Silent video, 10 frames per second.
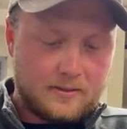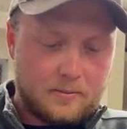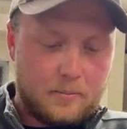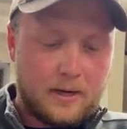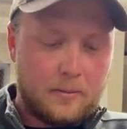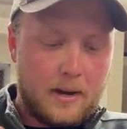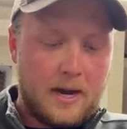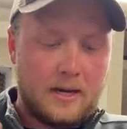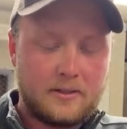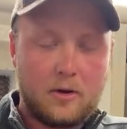Bigger
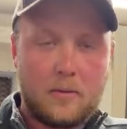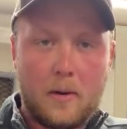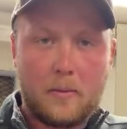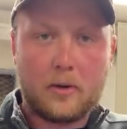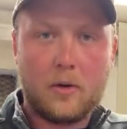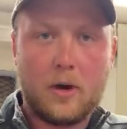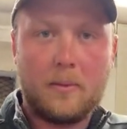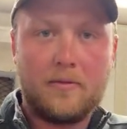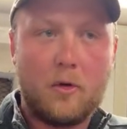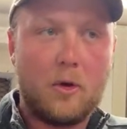bags, you know, you might want to go a number
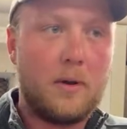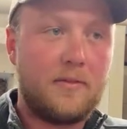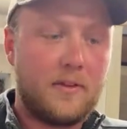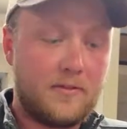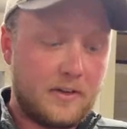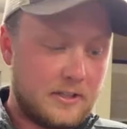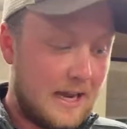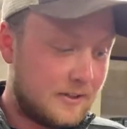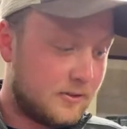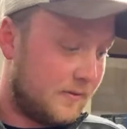four, but if you're fishing,
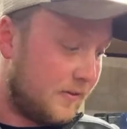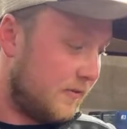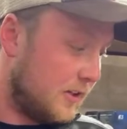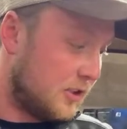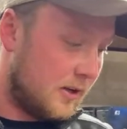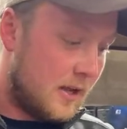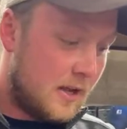actually, if you're fishing